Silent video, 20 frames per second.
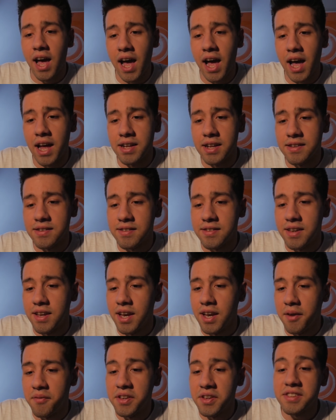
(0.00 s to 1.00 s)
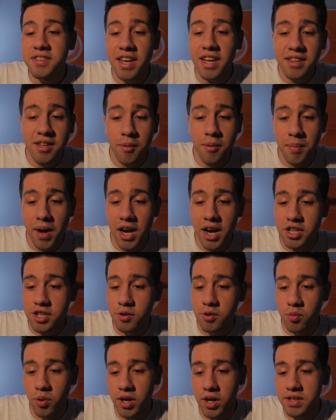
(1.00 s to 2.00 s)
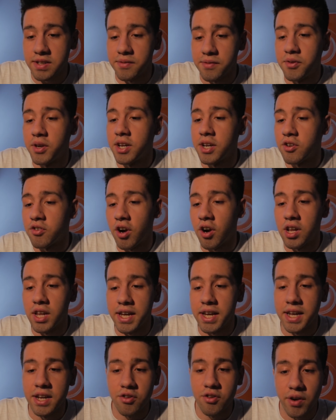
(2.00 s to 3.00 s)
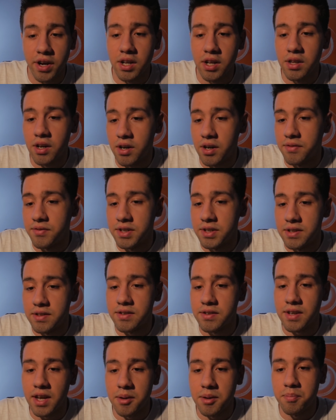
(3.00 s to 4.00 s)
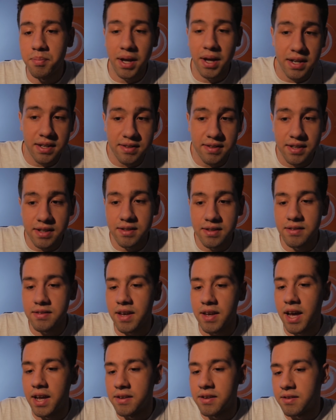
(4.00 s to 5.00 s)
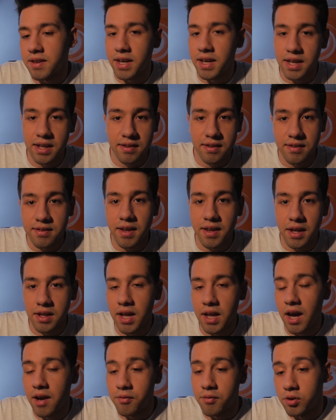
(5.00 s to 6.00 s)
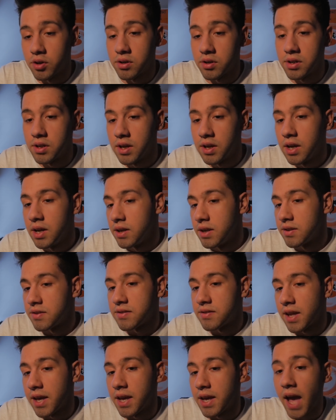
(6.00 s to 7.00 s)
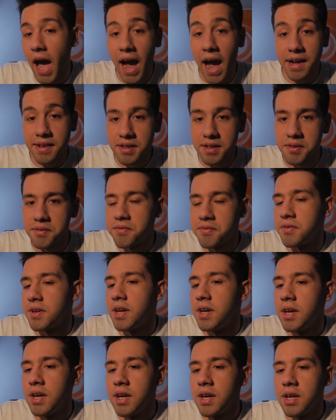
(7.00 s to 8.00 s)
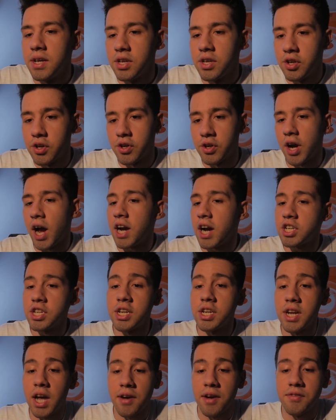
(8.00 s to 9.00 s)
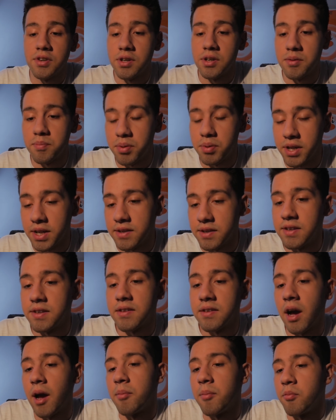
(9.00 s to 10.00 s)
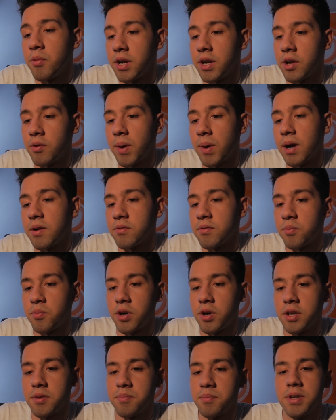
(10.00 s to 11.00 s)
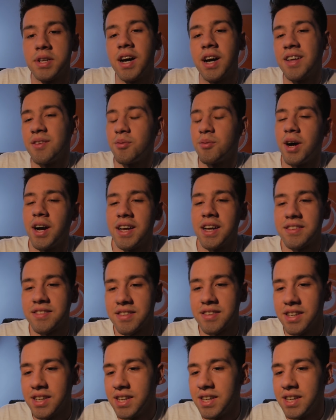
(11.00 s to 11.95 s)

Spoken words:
and if the setup actually works, if you can draw like Endrega Larvas and Penitent and they can stay alive or stay active, you're actually going to have a pretty easy time winning round 1, but otherwise